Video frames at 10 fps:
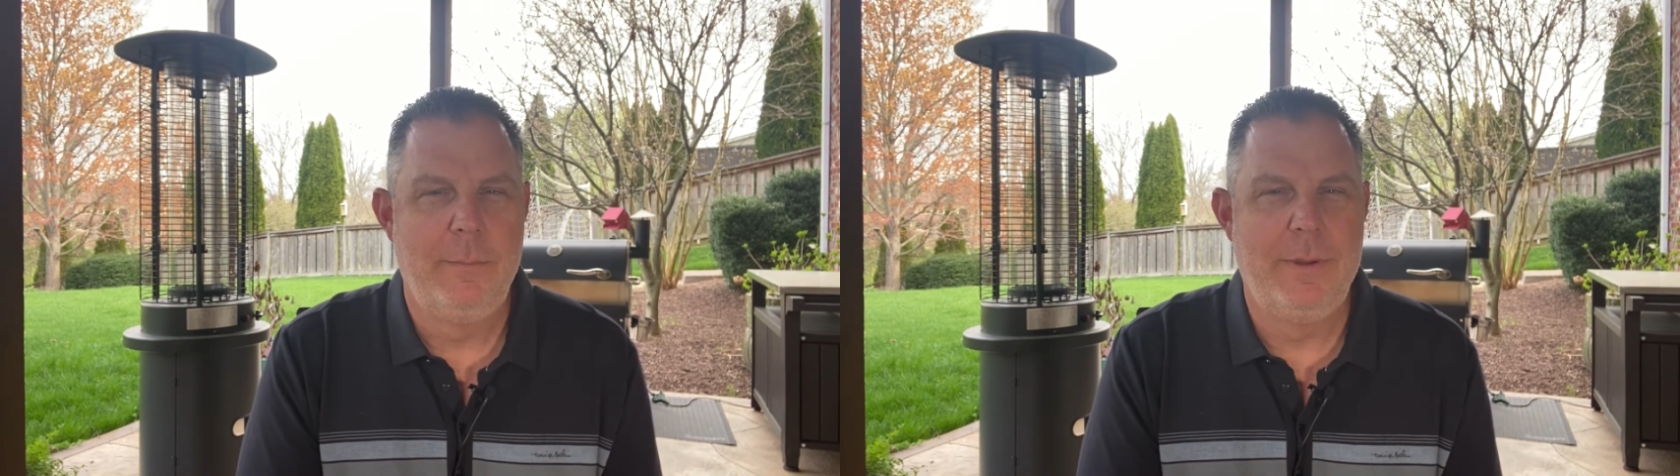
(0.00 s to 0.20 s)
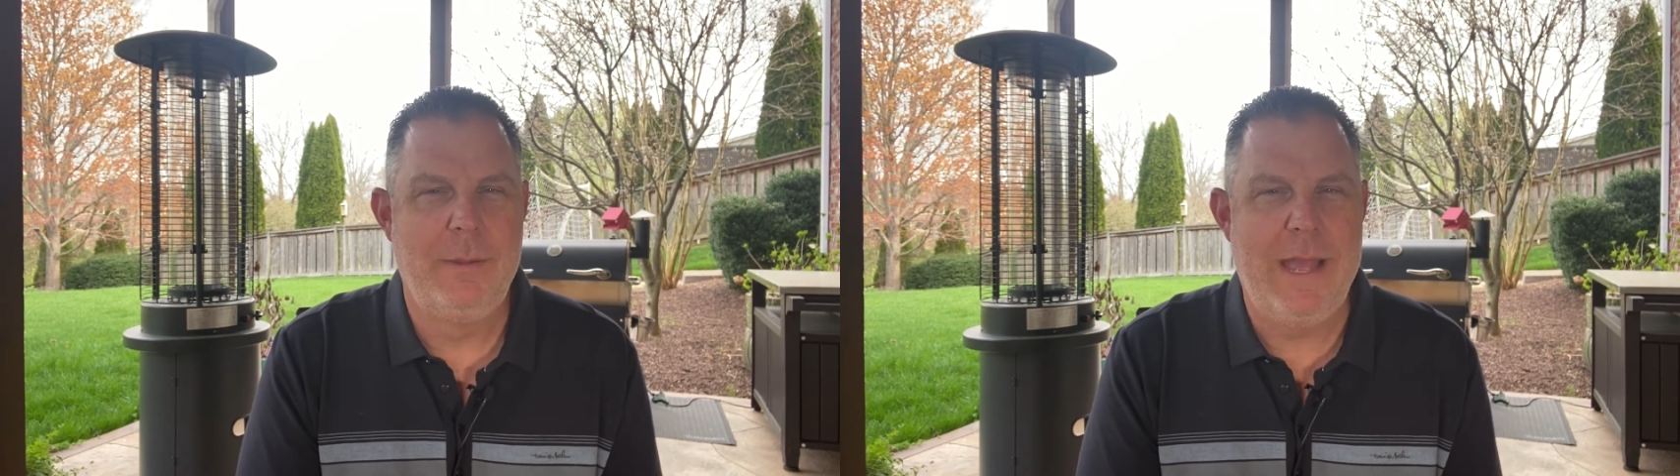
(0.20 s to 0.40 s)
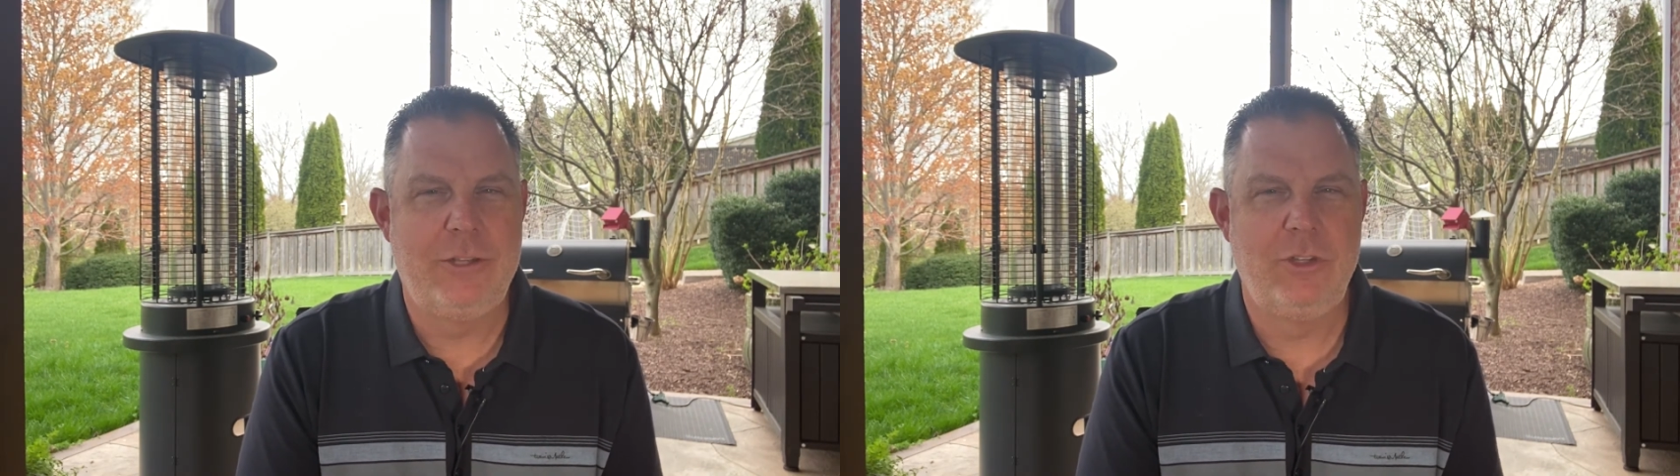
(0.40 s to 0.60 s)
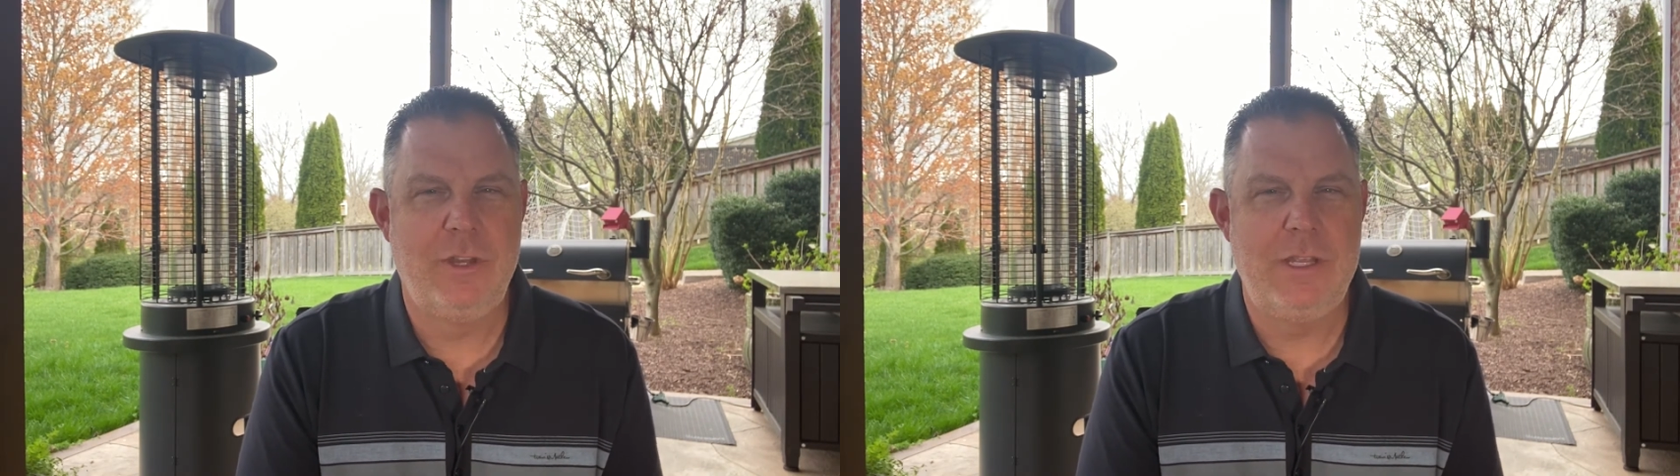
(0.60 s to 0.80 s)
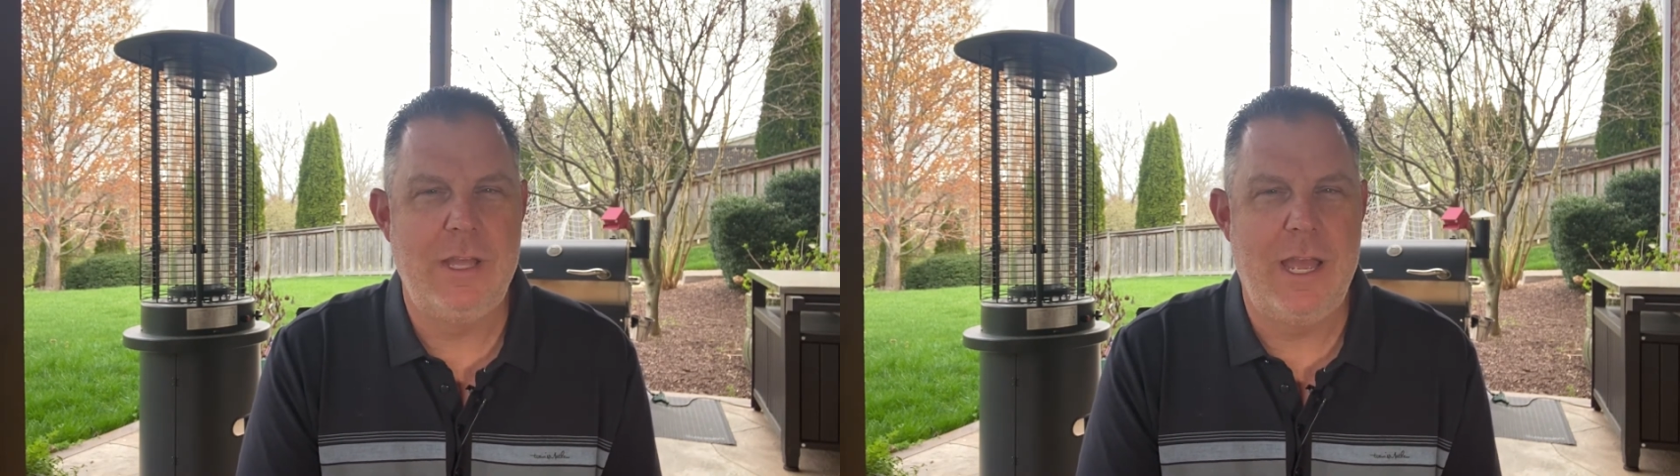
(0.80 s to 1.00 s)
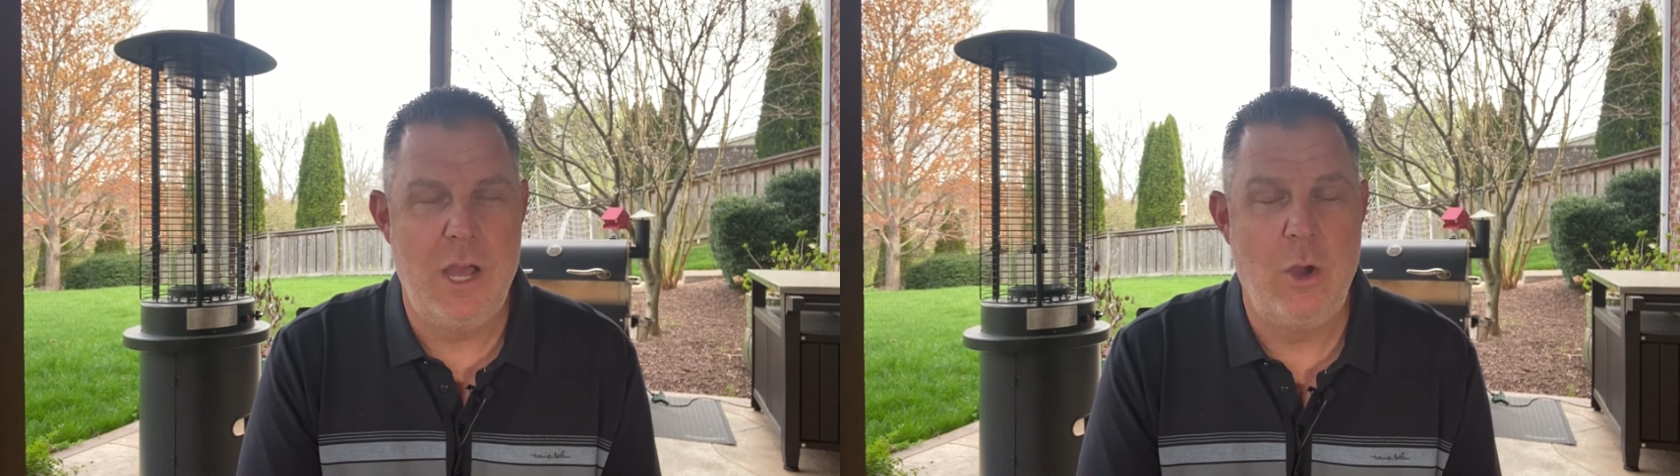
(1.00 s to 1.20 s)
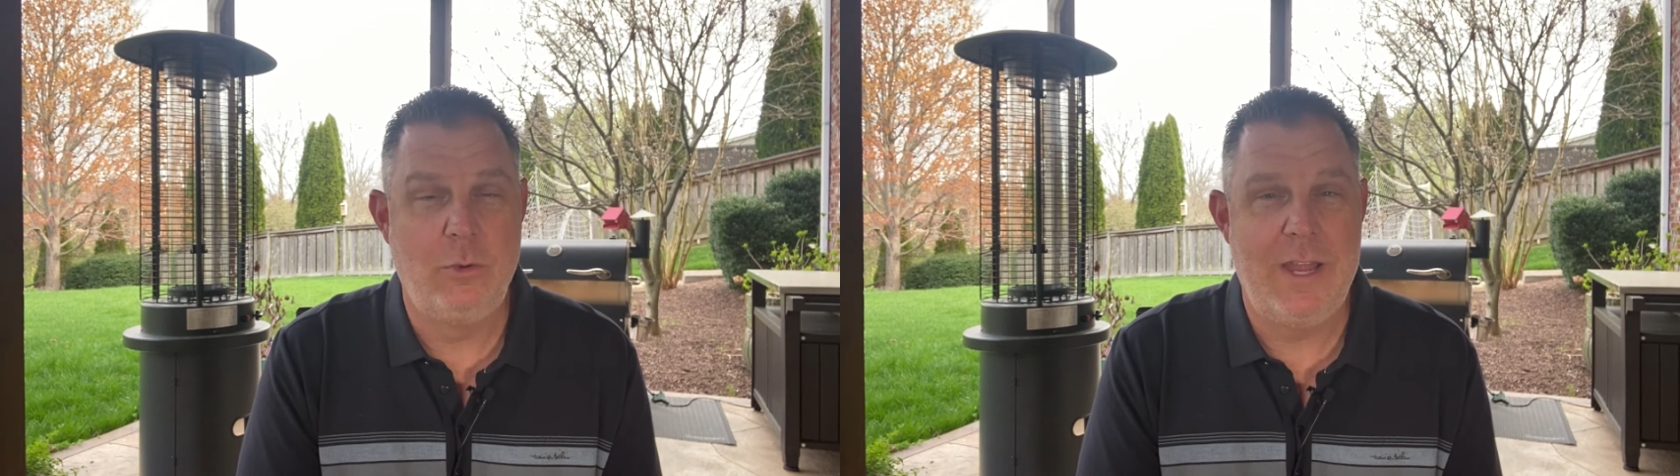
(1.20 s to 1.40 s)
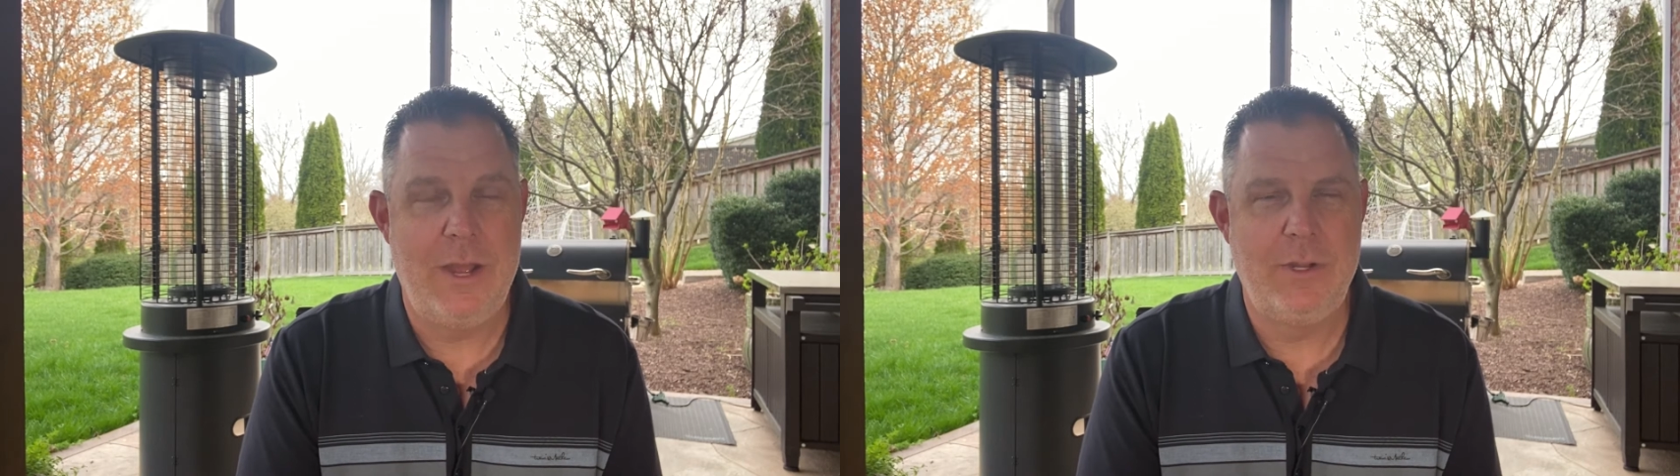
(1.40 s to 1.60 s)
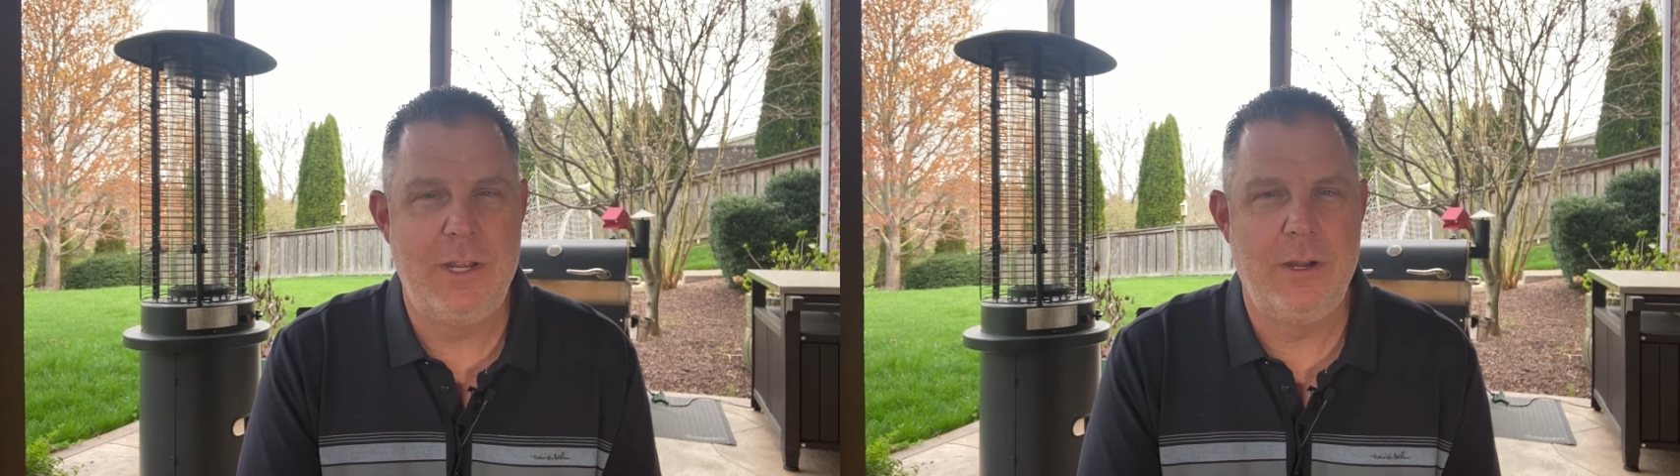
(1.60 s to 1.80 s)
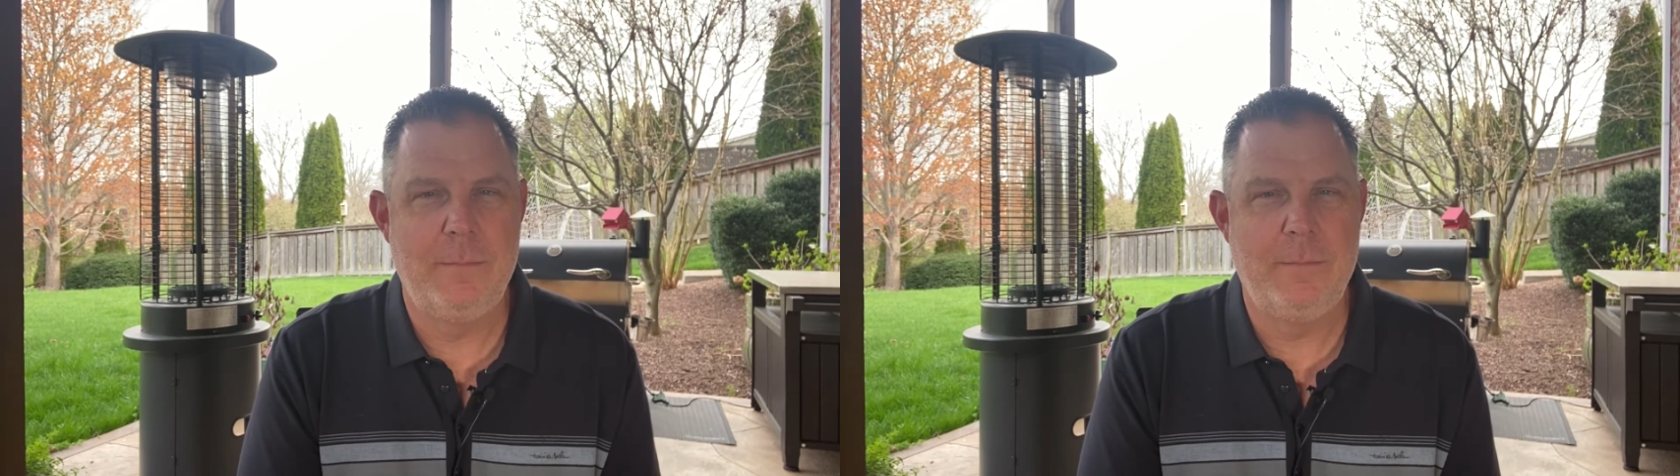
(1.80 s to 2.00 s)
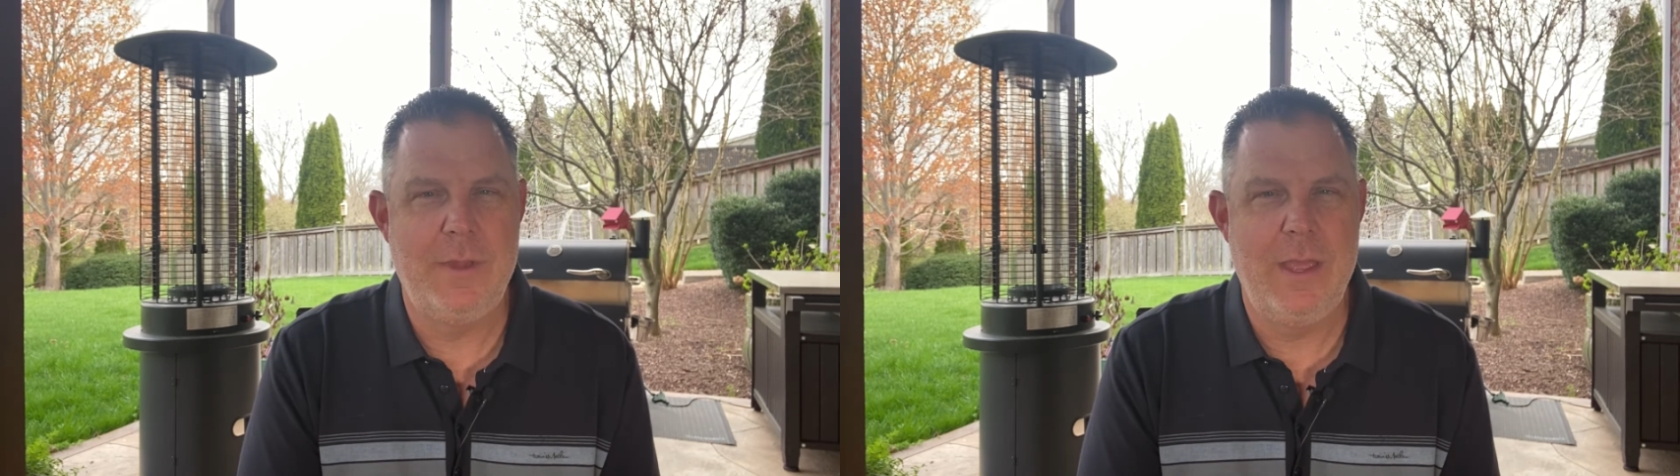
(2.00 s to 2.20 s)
but I own down here